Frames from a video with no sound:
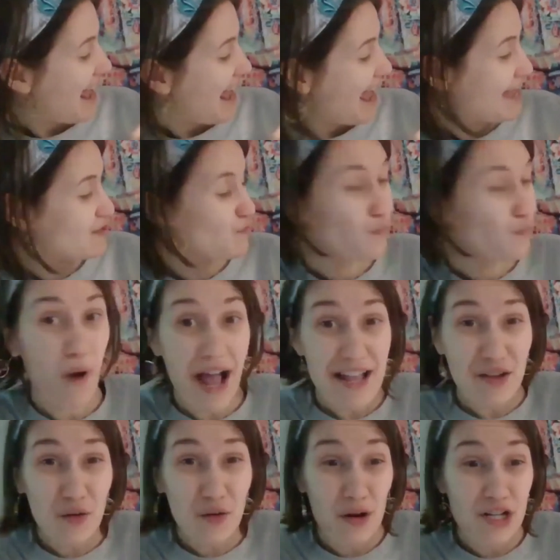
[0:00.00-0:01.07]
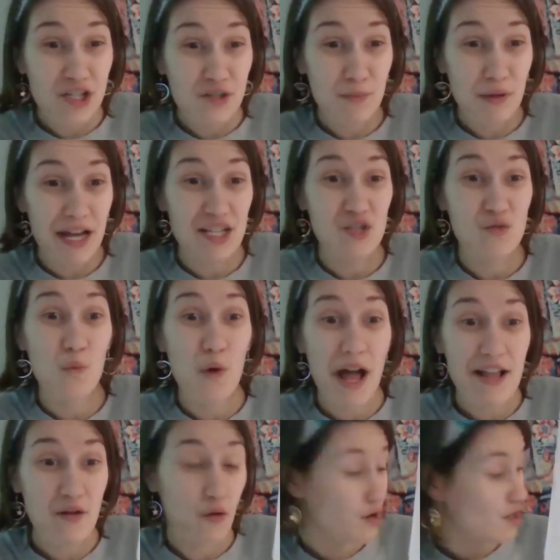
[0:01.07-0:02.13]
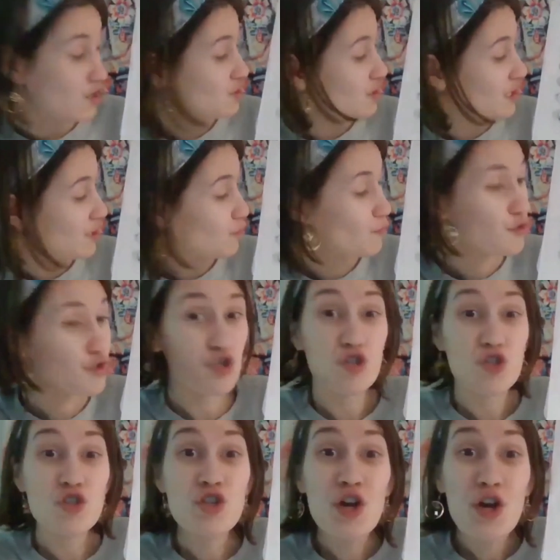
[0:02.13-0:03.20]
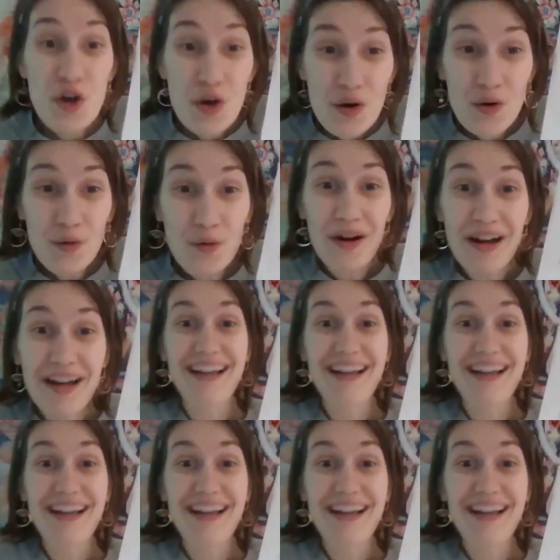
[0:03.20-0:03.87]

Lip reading: And one orange plus one orange equals two.